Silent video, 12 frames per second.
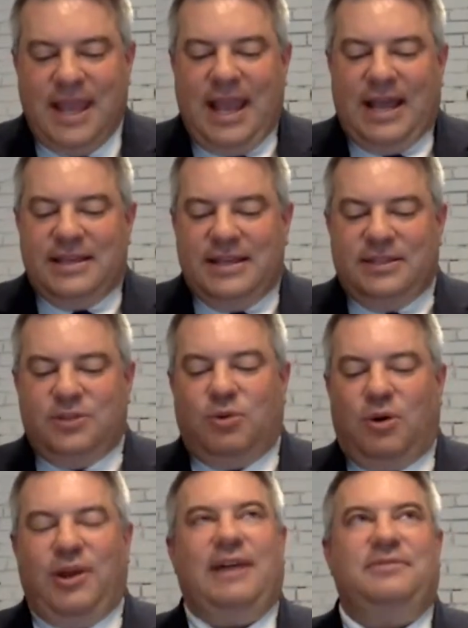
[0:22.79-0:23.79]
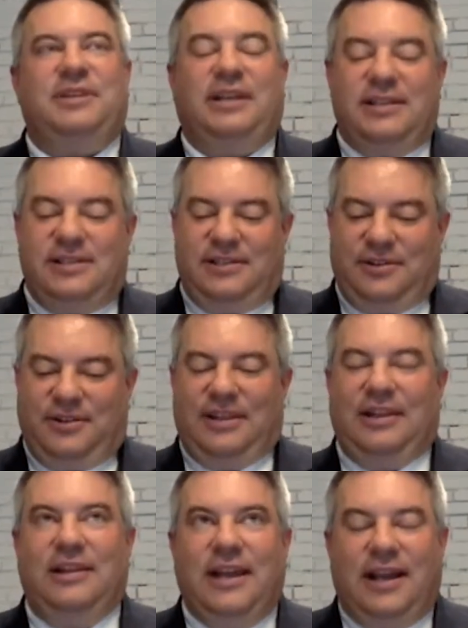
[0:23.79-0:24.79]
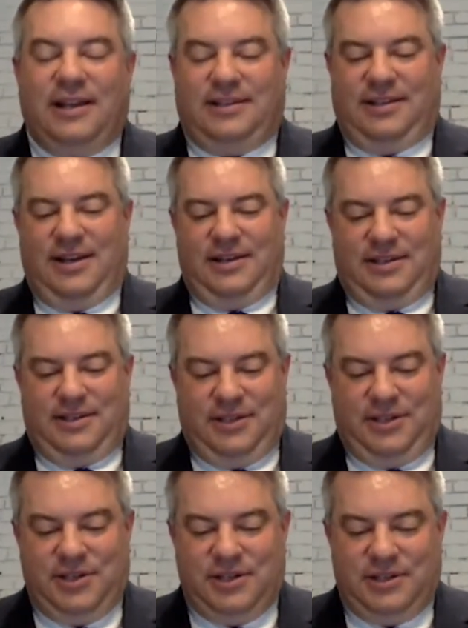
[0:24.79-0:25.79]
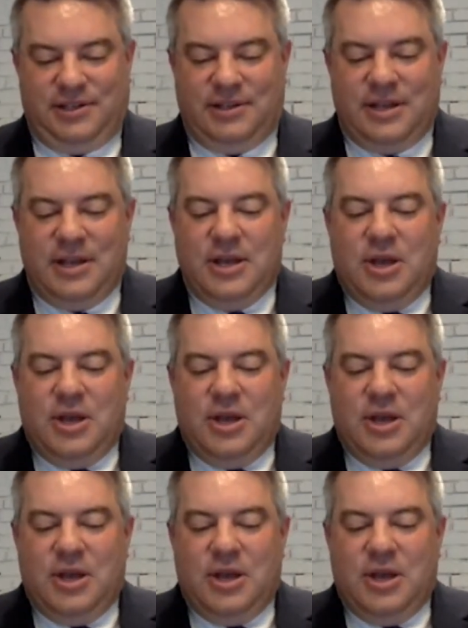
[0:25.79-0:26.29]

And this is where we have to consider the linked decisions.